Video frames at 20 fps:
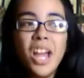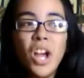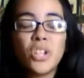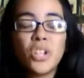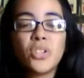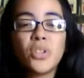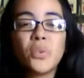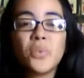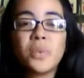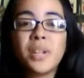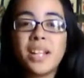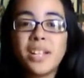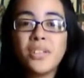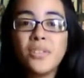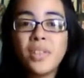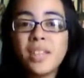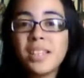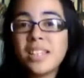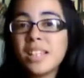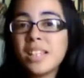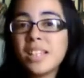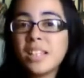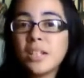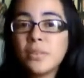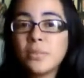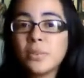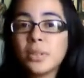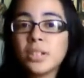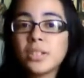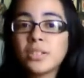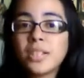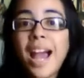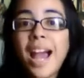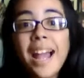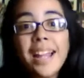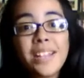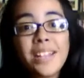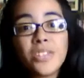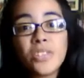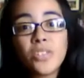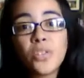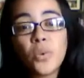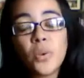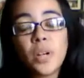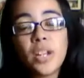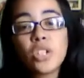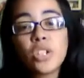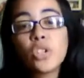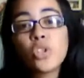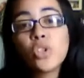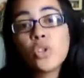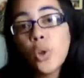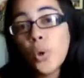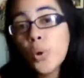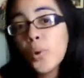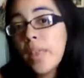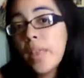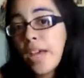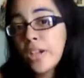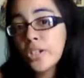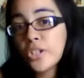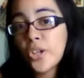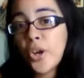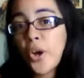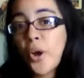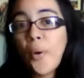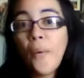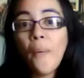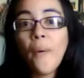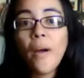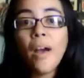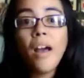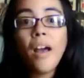So when I knew that there were tie-in stories to that show,